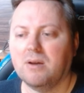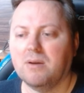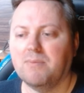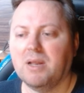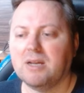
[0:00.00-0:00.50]

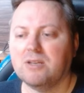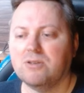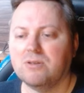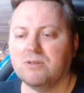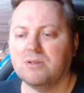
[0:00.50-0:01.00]
Black
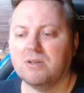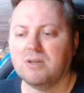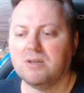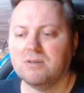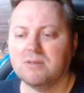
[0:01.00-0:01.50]
should,
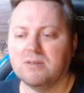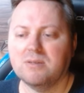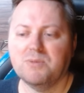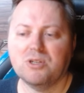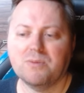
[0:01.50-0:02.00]
yeah, because this
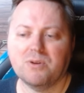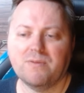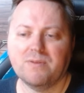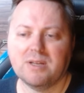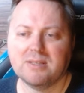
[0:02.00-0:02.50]
bishop
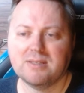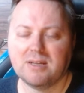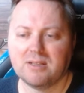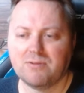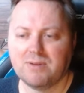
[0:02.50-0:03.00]
often gets
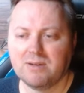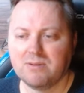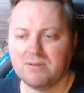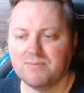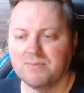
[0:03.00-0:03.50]
kicked
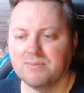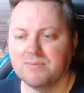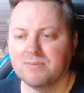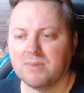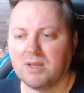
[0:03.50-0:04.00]
around,
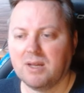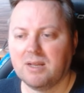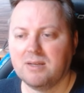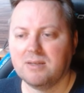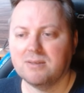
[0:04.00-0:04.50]

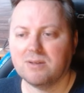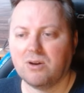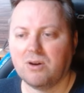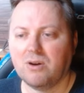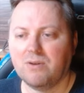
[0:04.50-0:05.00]
and he's
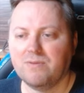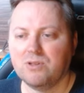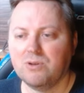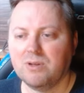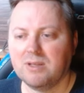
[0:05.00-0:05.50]
often
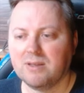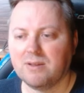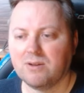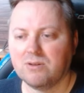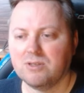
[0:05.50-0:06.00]
doing
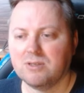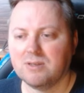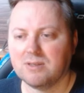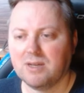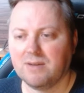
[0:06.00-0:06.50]
nothing on
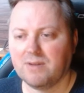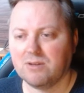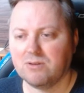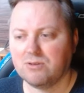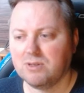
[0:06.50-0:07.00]
g6, yeah, if he
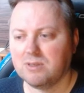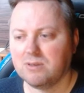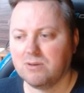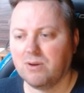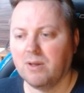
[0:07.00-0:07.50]
retreats.
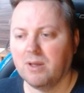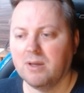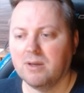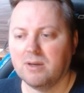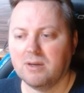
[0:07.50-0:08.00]
So
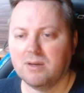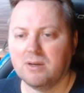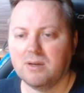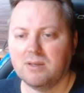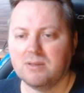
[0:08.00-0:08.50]

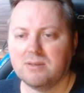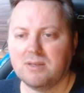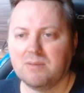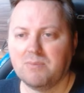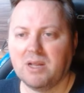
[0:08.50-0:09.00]

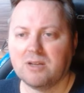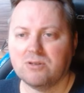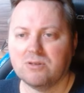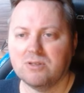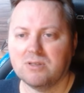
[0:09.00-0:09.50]
instead, black
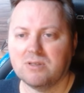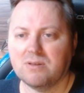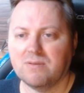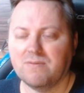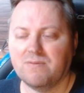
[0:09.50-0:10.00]
should just
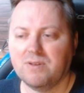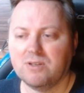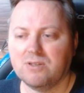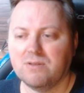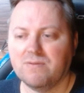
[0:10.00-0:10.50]

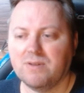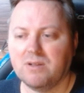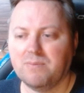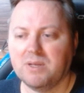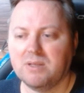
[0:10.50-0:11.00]
finish
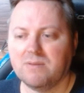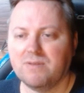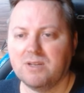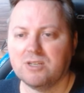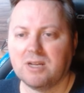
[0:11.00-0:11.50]
development,
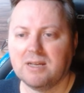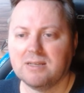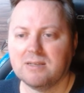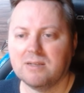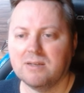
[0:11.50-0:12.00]
finish
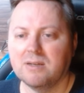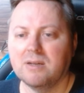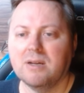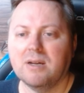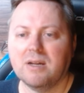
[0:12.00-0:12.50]
castle,
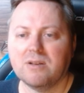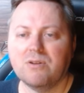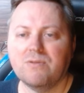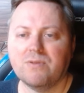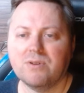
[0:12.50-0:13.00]
and
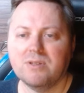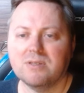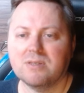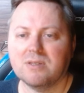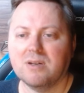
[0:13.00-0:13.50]
go for this